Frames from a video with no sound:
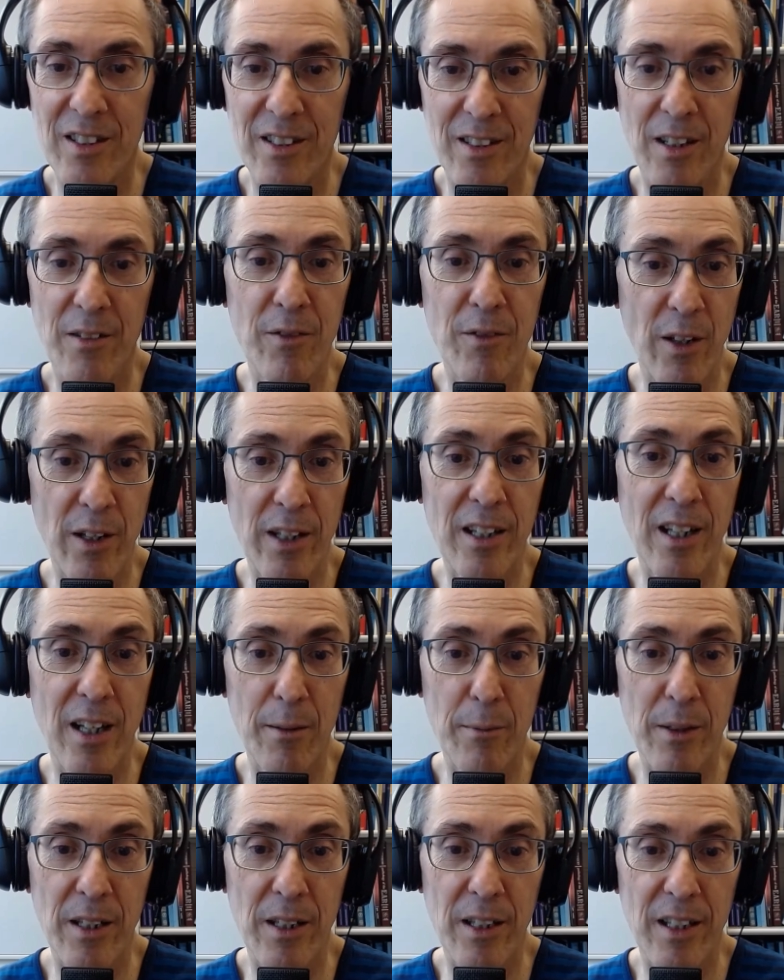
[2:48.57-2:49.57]
very
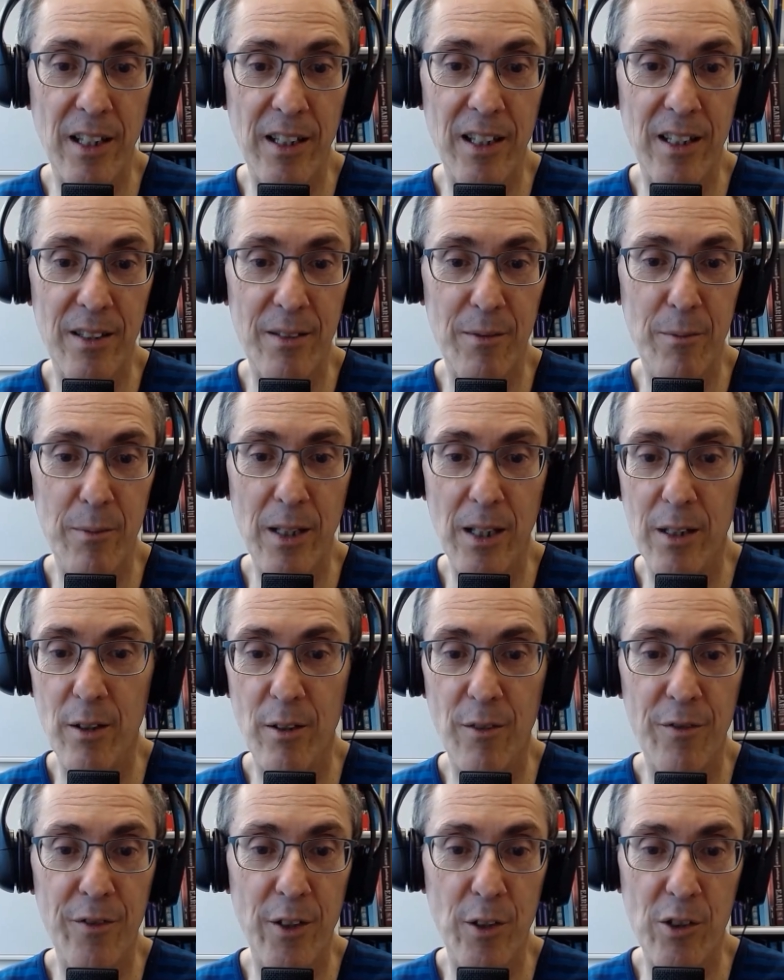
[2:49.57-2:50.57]
commonly, they get middle
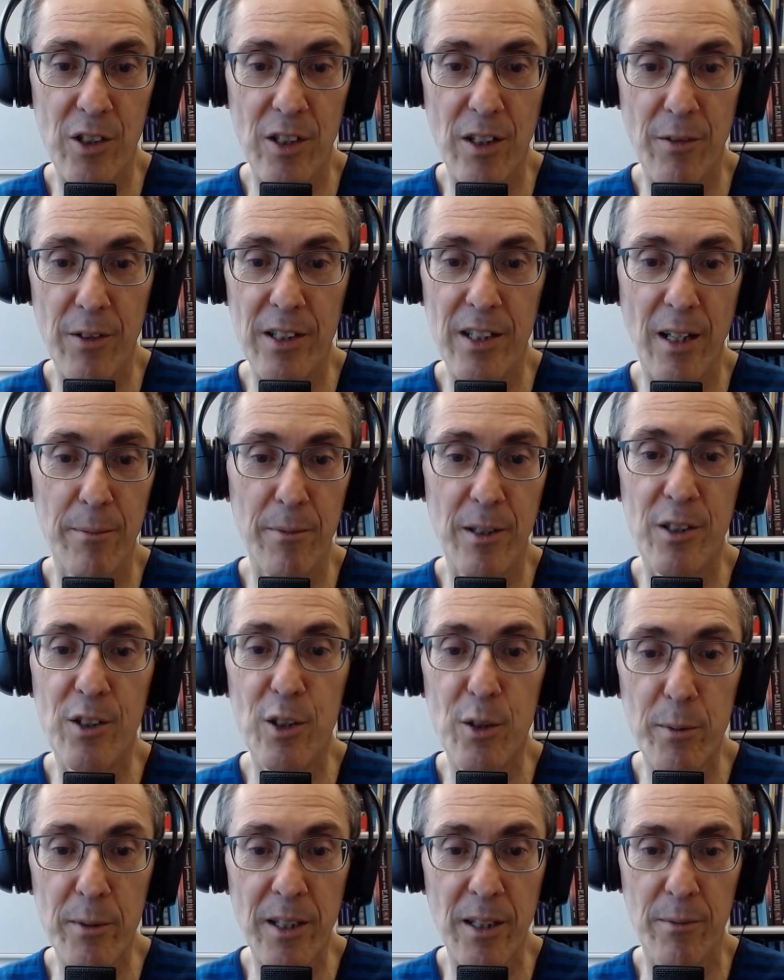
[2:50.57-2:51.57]
ear fusion every time the
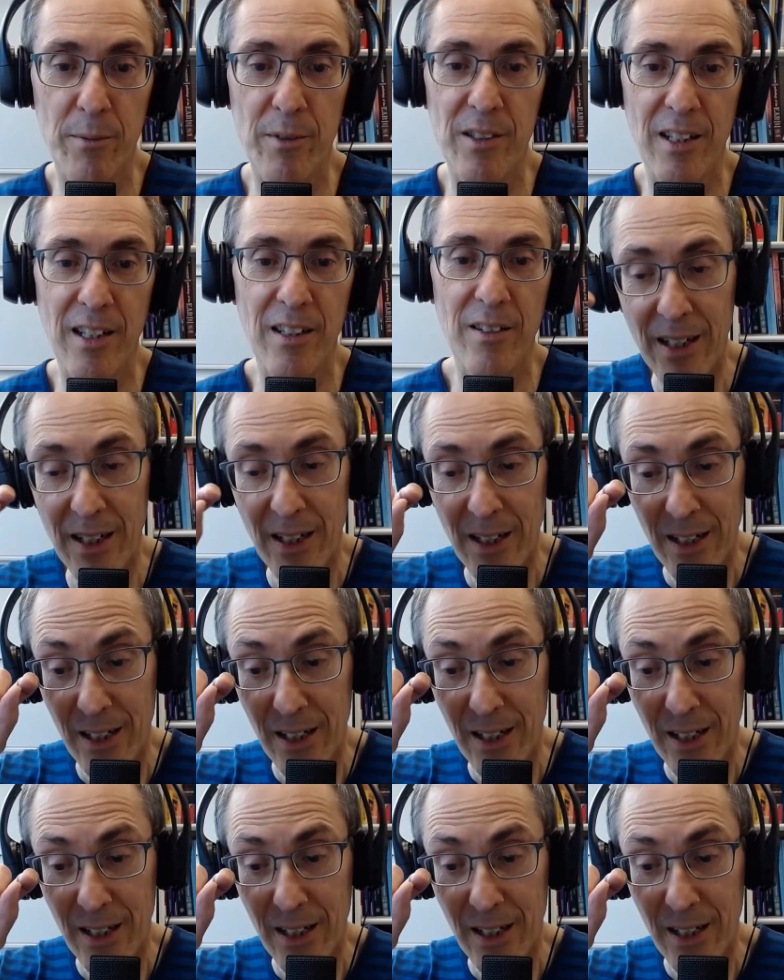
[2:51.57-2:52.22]
tube comes out.